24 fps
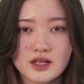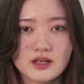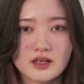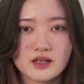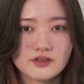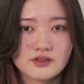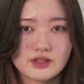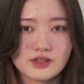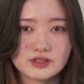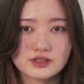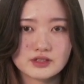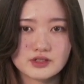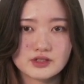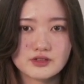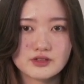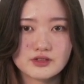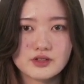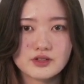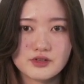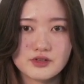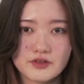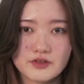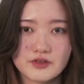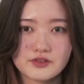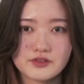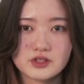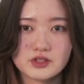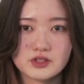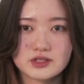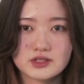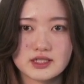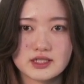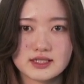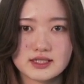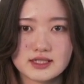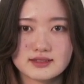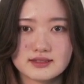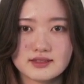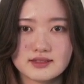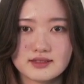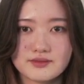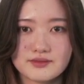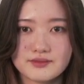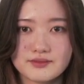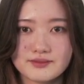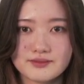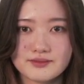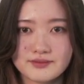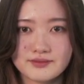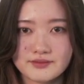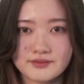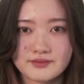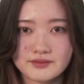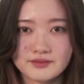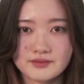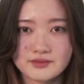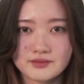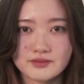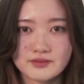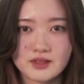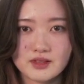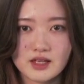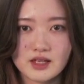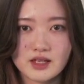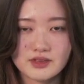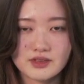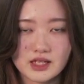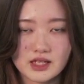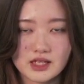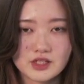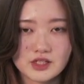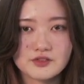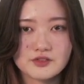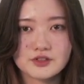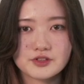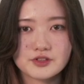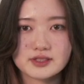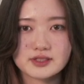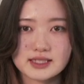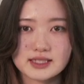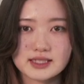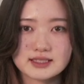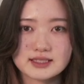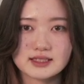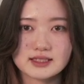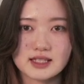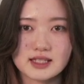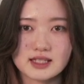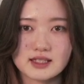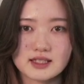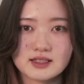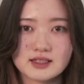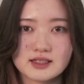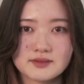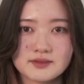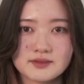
These are the references. Thank you for listening.